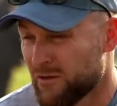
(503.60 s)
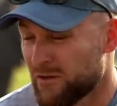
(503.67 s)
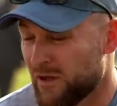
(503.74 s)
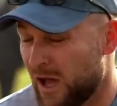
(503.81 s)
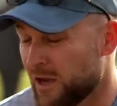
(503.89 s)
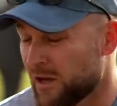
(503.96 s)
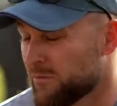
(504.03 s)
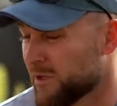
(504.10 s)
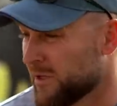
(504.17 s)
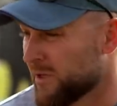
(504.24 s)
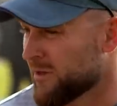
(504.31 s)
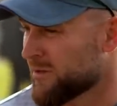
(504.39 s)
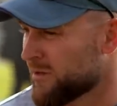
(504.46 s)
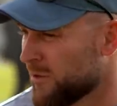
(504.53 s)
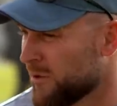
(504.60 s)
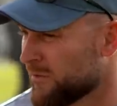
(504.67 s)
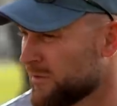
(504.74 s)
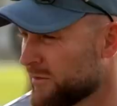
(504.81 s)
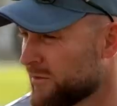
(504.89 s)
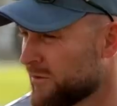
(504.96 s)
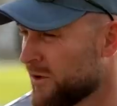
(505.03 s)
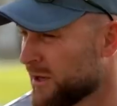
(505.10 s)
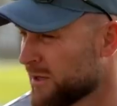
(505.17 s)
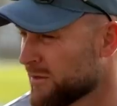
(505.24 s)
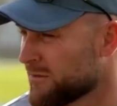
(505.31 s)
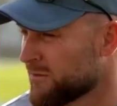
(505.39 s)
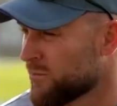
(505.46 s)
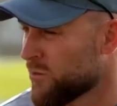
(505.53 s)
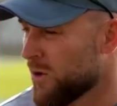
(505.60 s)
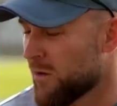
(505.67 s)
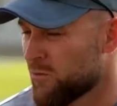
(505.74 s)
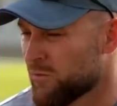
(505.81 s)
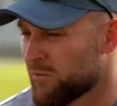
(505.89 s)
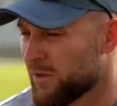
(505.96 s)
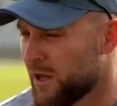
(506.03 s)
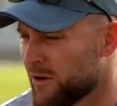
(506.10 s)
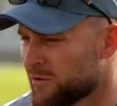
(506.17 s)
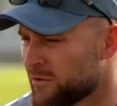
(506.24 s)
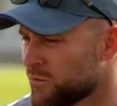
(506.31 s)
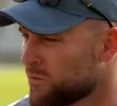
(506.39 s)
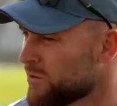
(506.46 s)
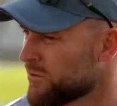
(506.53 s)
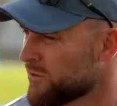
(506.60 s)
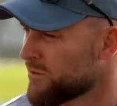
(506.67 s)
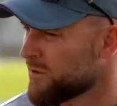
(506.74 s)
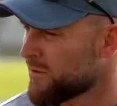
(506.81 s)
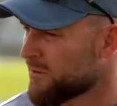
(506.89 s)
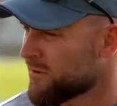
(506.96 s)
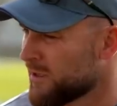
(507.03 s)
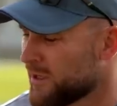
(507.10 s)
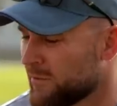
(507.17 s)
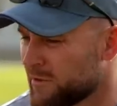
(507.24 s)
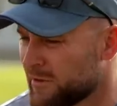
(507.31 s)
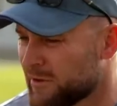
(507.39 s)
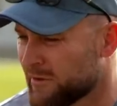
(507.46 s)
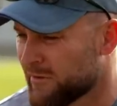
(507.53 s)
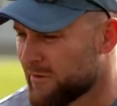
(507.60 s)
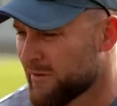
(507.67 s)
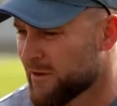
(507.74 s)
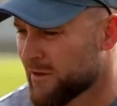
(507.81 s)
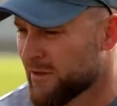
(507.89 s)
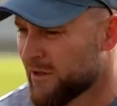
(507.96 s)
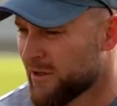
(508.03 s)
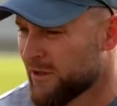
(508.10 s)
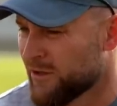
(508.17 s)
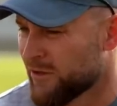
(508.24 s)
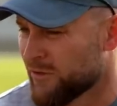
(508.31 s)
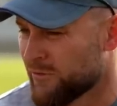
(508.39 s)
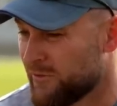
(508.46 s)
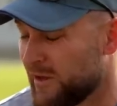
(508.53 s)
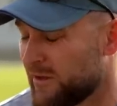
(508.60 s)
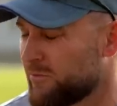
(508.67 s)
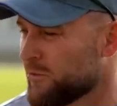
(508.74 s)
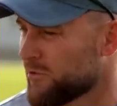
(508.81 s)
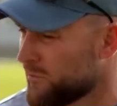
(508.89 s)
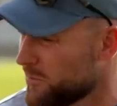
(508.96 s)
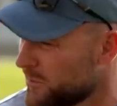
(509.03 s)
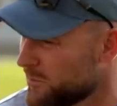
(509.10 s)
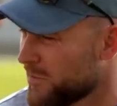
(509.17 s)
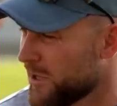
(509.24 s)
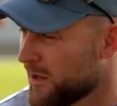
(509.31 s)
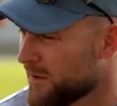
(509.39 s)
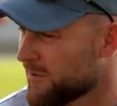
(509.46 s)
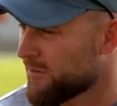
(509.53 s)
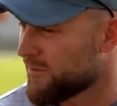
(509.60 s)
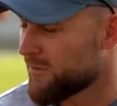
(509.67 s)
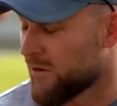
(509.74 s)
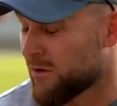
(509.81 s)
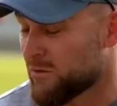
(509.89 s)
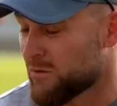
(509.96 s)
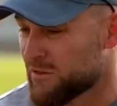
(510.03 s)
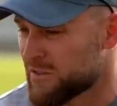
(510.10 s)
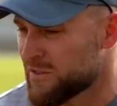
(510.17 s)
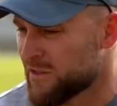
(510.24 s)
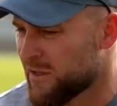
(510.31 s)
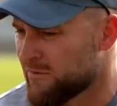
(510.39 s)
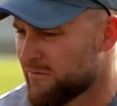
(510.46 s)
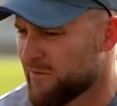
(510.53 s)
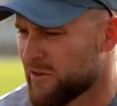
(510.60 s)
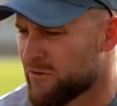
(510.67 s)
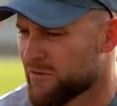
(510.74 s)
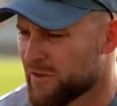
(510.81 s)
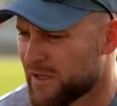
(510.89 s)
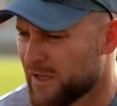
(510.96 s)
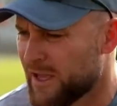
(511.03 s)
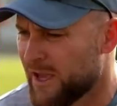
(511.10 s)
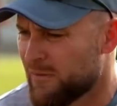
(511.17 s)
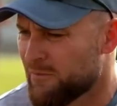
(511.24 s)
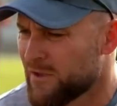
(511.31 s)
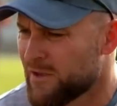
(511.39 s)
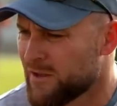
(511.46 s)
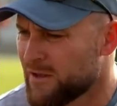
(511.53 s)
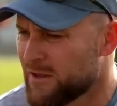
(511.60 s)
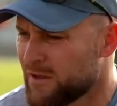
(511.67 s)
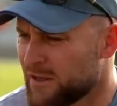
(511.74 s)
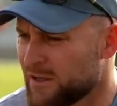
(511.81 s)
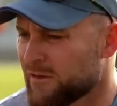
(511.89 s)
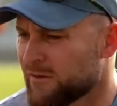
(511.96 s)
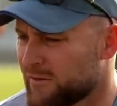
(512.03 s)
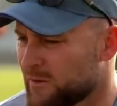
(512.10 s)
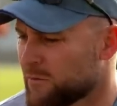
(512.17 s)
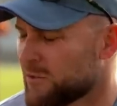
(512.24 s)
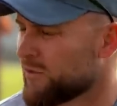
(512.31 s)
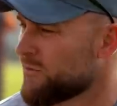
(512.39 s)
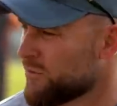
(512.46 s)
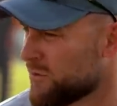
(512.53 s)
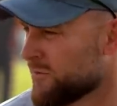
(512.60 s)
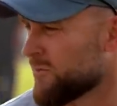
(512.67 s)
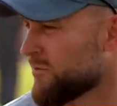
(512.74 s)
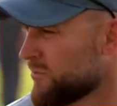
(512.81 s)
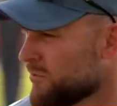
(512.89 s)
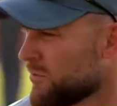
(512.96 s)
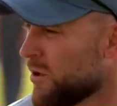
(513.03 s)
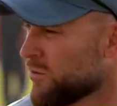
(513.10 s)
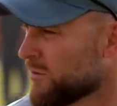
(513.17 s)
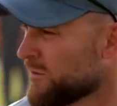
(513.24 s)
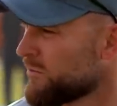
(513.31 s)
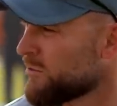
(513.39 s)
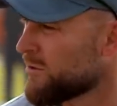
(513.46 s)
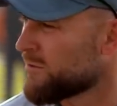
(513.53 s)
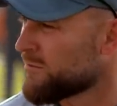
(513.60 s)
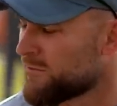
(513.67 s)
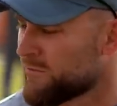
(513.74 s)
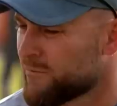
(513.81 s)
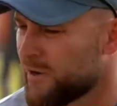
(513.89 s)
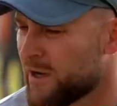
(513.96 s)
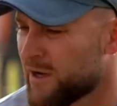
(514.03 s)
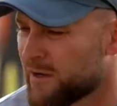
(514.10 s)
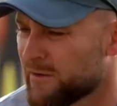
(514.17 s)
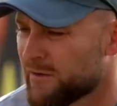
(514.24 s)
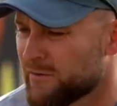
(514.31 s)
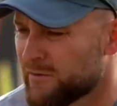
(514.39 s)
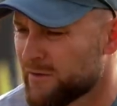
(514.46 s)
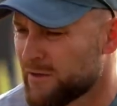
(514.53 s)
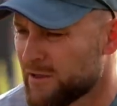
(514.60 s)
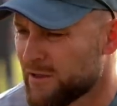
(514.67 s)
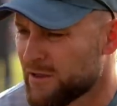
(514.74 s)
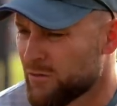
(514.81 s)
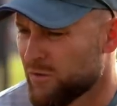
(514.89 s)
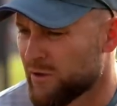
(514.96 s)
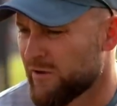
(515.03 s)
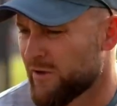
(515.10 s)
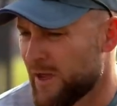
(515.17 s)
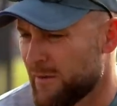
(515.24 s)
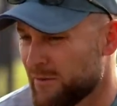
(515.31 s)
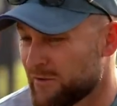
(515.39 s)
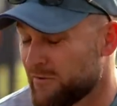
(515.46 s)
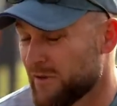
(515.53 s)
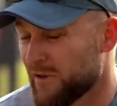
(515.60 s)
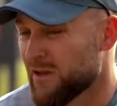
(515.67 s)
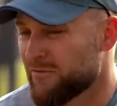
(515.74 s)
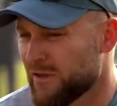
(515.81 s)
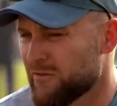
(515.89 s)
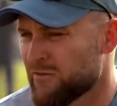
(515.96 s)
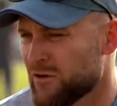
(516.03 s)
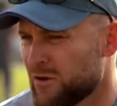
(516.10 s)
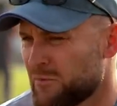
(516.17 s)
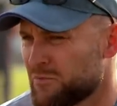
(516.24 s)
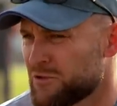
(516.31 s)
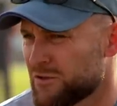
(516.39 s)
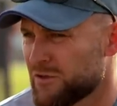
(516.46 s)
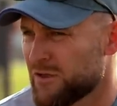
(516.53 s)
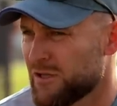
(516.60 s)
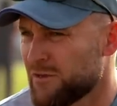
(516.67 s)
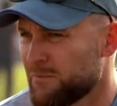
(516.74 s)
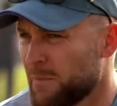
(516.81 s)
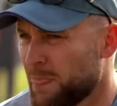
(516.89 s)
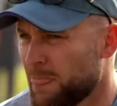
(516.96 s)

arguably the most exciting white ball player in the world, and Liam Livingstone, who's desperate to be a part of this side, which is another feather in the cap in a similar sort of role as what Brown is. Whatever happens, if given an opportunity,